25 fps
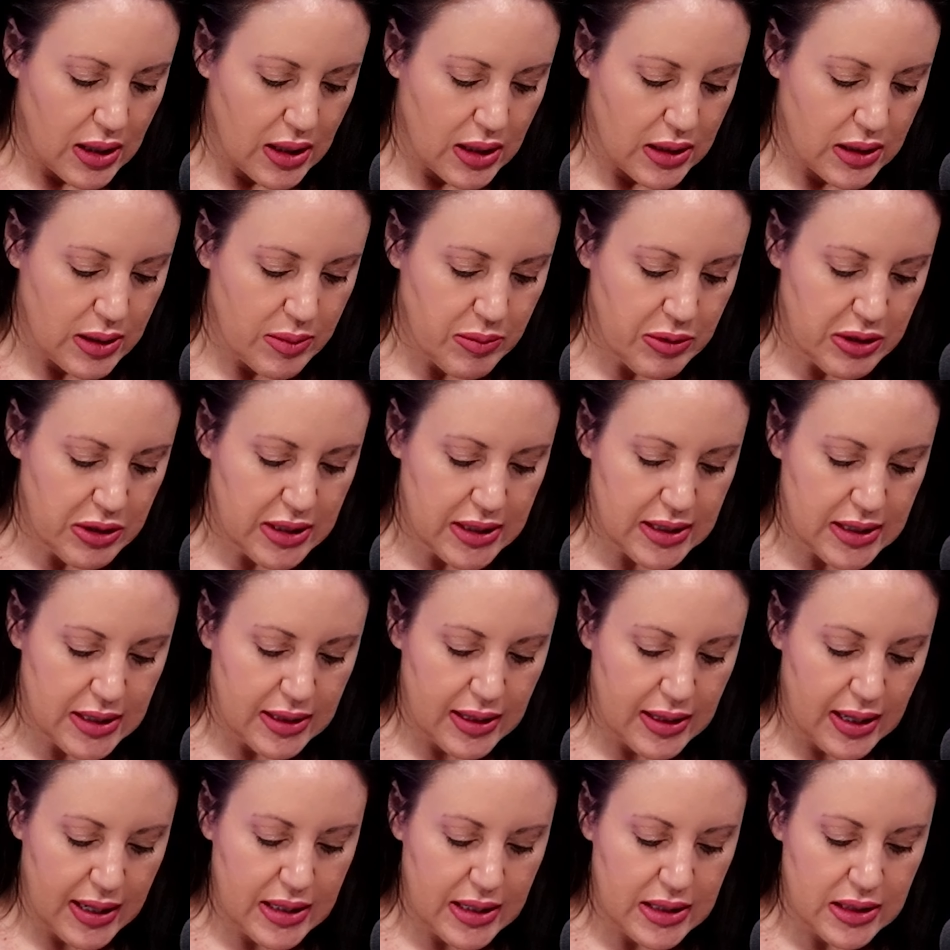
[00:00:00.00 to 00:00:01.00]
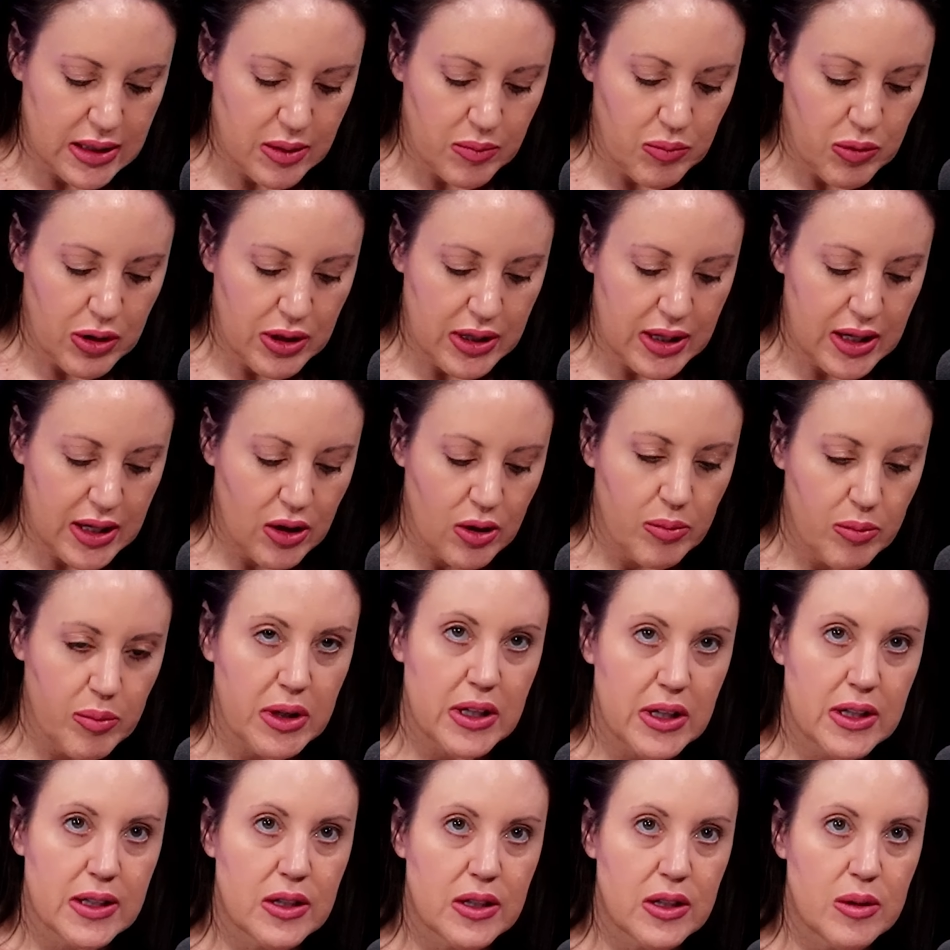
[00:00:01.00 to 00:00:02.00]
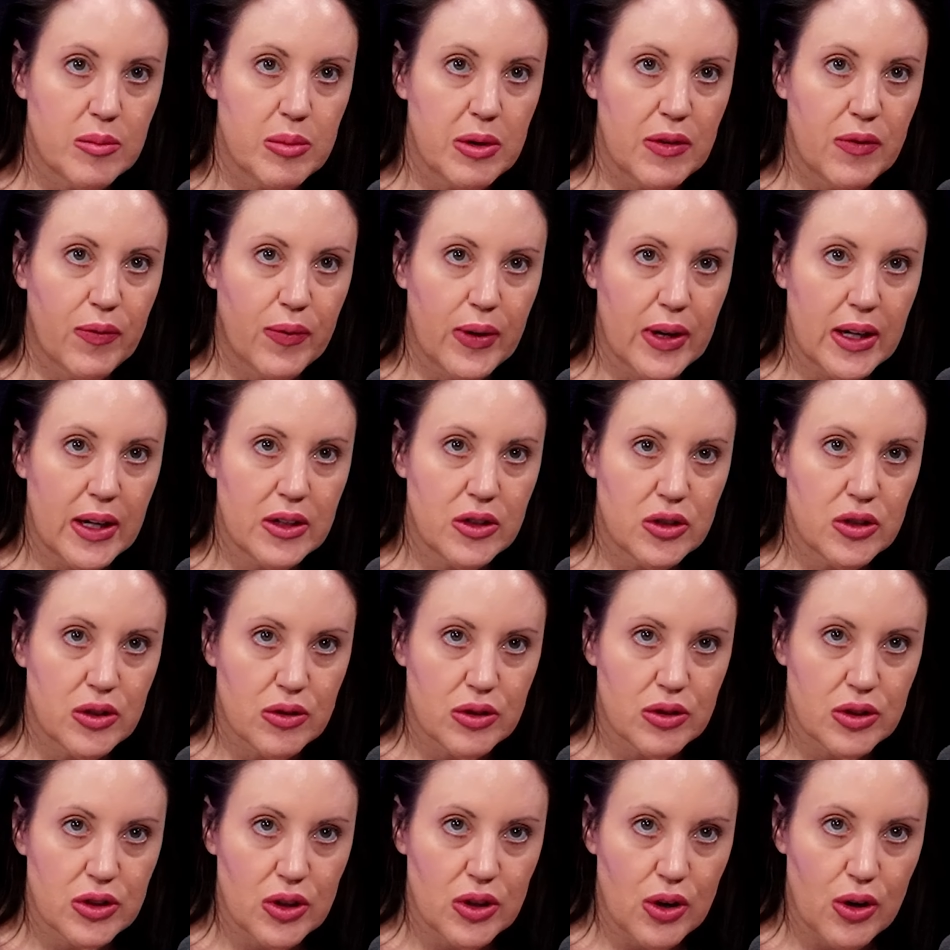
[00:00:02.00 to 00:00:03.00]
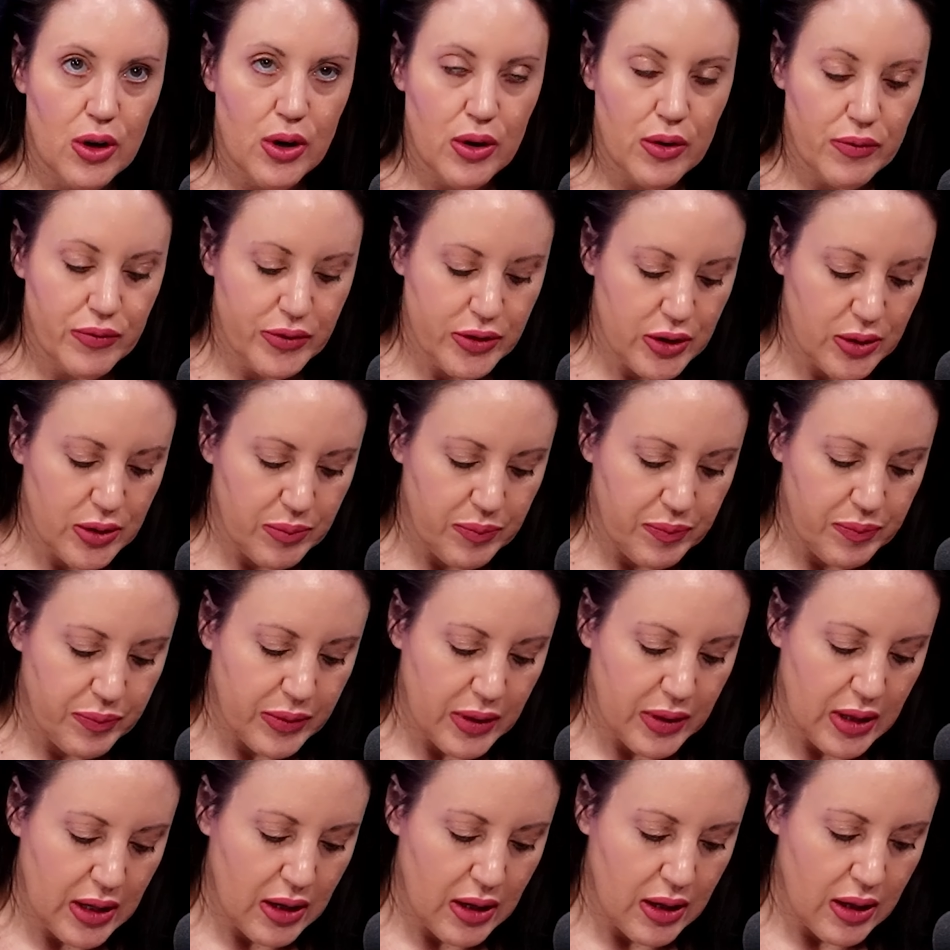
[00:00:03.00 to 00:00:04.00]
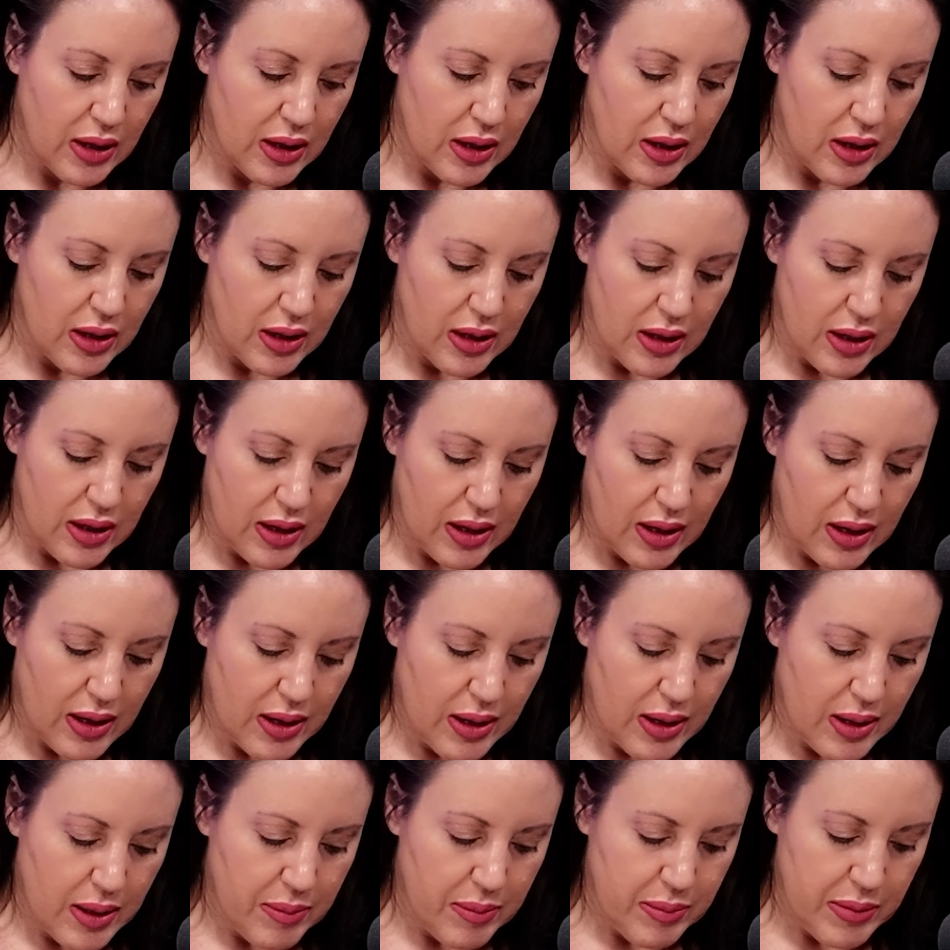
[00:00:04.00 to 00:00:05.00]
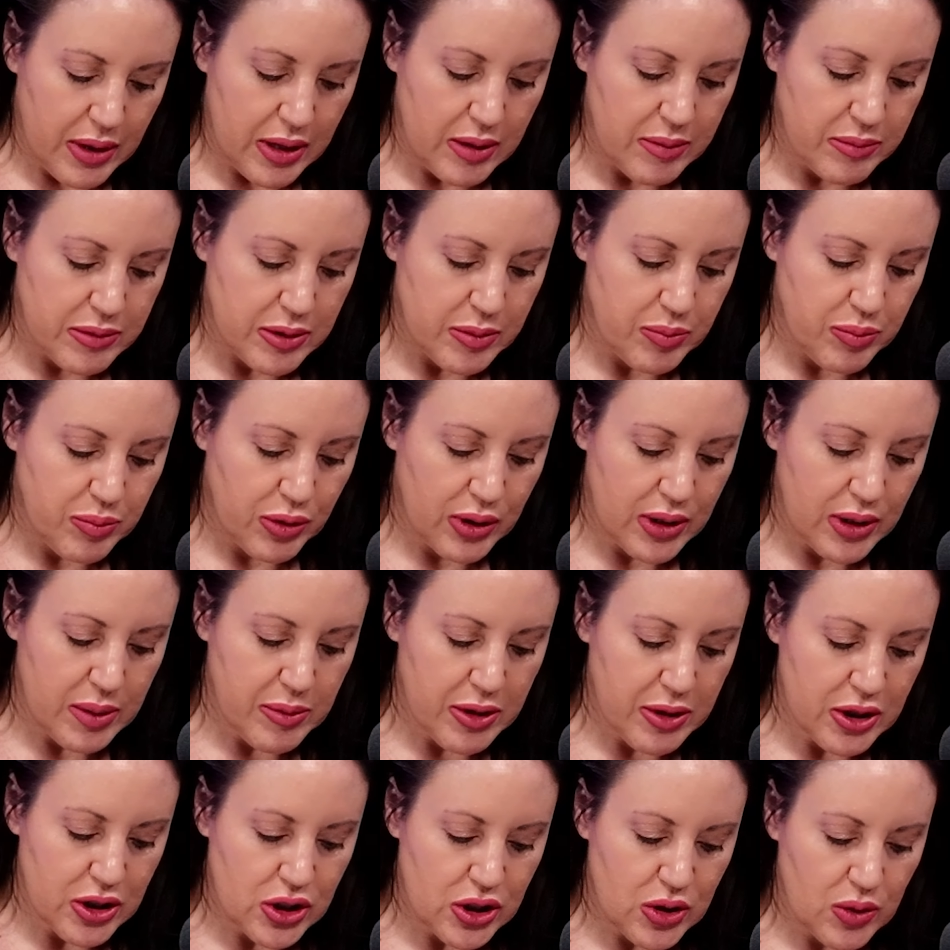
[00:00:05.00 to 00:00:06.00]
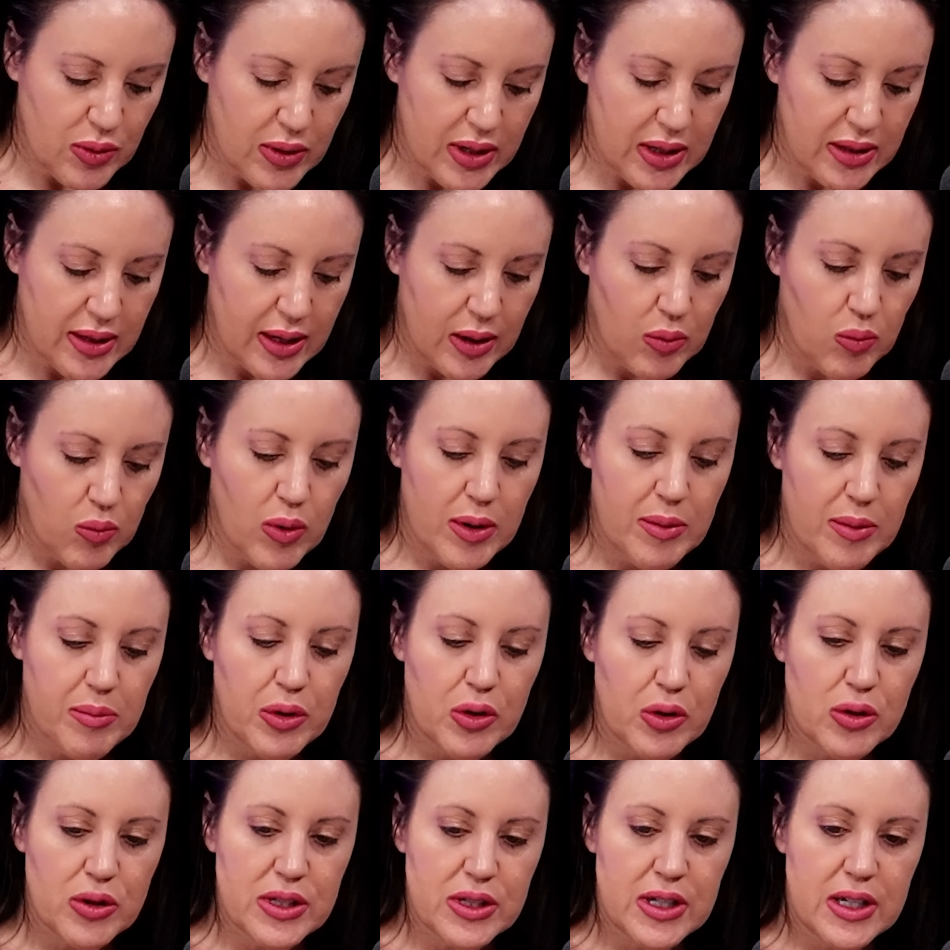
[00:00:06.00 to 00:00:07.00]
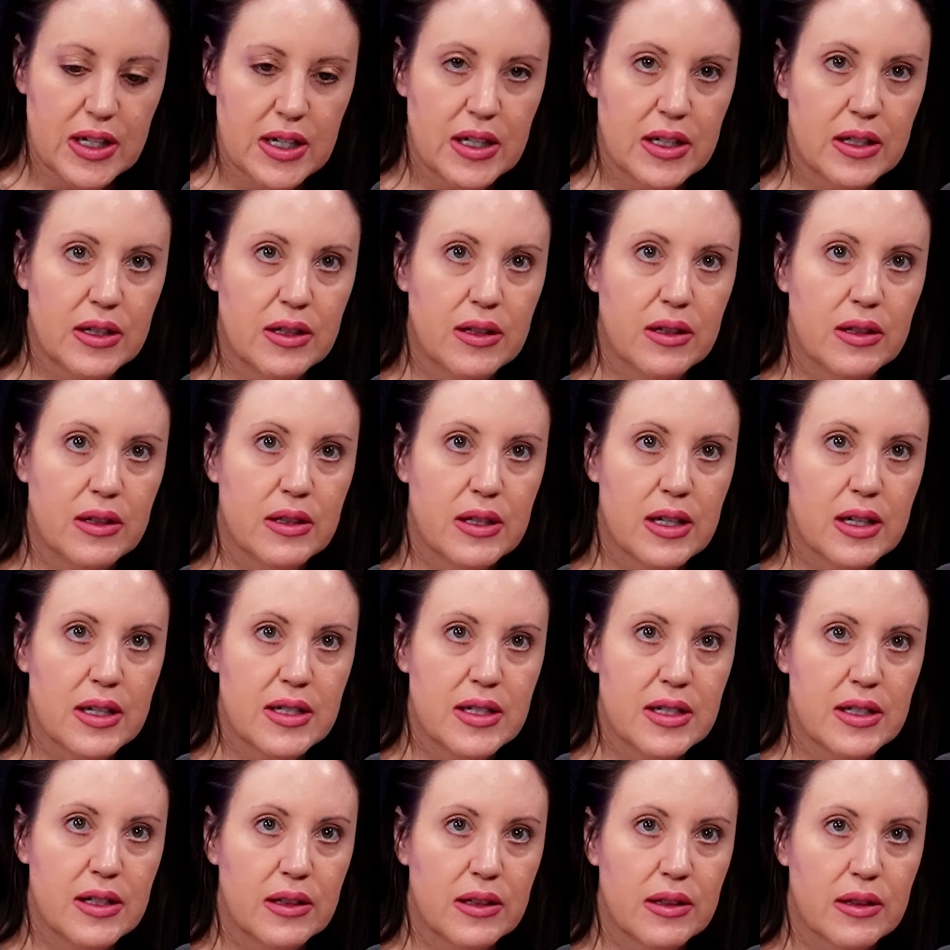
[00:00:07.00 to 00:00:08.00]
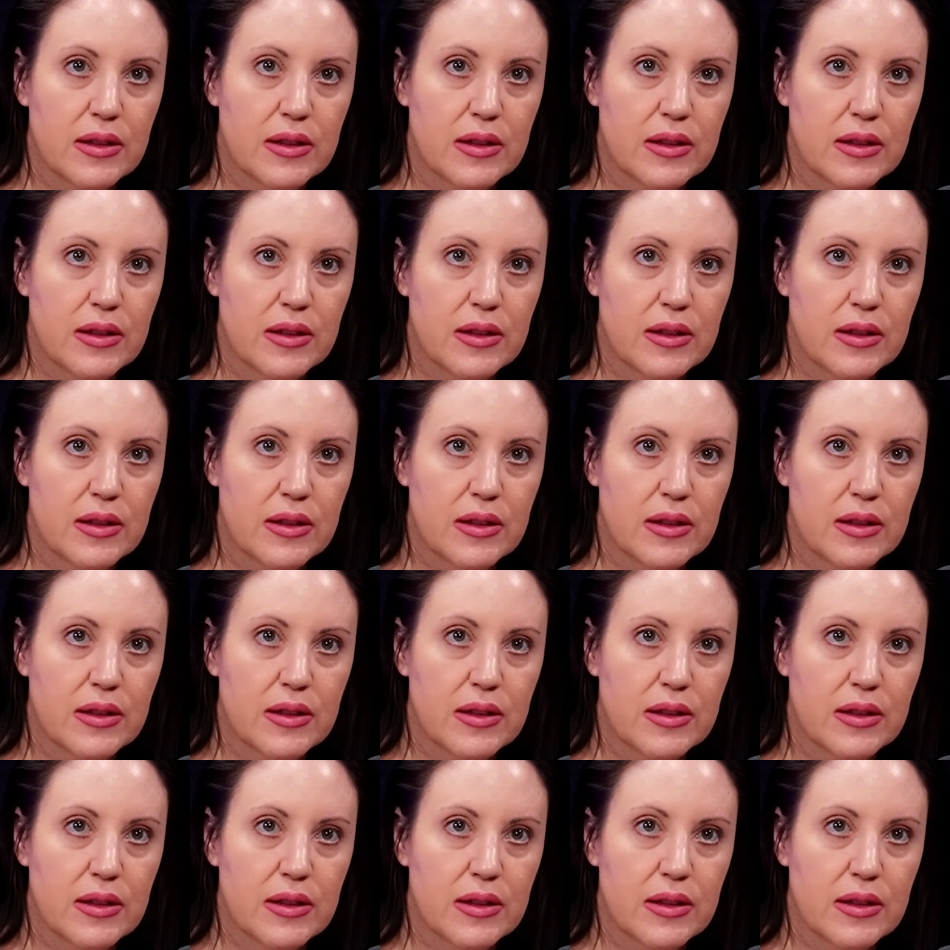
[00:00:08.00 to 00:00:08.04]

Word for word: Someone doesn't like someone here, but it's going to be fixed or solved. Um, it's pretty much showing like one person doesn't